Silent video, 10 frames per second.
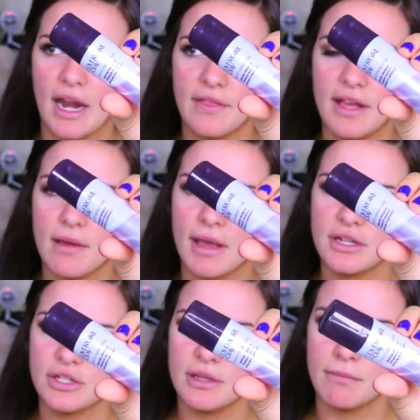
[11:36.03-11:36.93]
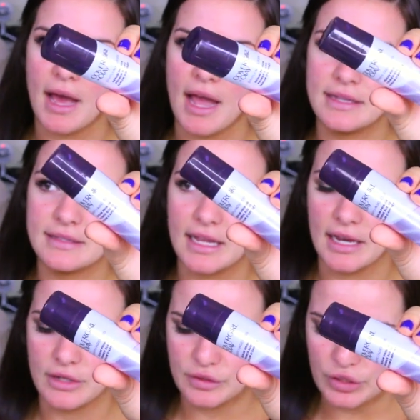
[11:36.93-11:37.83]
I think it makes my
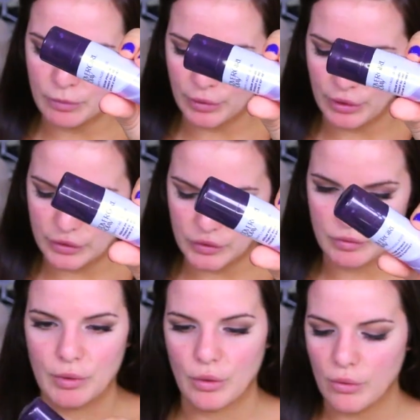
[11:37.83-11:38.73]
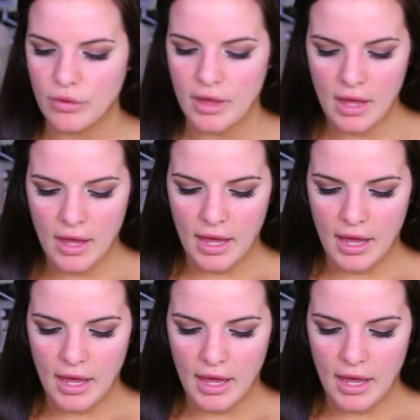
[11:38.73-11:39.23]
skin super smooth.